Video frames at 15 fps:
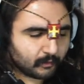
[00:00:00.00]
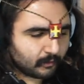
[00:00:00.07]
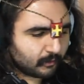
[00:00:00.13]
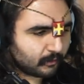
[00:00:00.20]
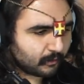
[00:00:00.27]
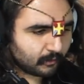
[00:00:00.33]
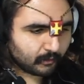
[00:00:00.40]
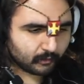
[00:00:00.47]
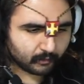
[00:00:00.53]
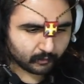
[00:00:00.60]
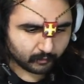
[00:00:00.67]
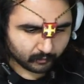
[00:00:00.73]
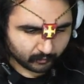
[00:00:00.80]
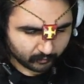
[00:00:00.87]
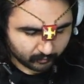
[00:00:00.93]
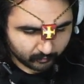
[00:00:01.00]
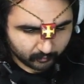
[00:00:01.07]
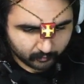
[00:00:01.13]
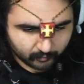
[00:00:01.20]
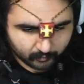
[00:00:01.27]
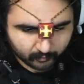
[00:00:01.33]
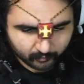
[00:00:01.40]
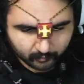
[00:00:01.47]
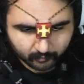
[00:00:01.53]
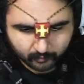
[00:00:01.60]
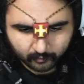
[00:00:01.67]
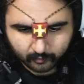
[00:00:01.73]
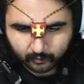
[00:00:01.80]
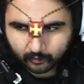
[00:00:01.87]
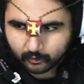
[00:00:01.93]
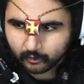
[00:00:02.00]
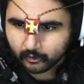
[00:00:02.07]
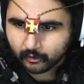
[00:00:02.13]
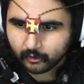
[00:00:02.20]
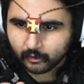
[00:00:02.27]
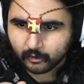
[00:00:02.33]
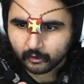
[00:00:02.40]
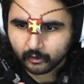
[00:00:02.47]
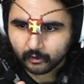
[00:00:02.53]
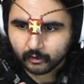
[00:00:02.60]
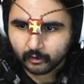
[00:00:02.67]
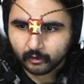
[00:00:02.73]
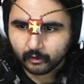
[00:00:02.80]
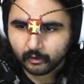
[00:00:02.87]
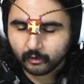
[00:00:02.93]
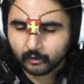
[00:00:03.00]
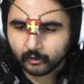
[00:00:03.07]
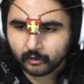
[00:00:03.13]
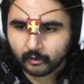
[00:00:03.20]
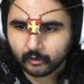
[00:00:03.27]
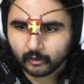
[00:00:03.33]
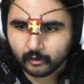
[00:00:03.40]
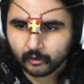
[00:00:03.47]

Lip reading: Nobody speaks.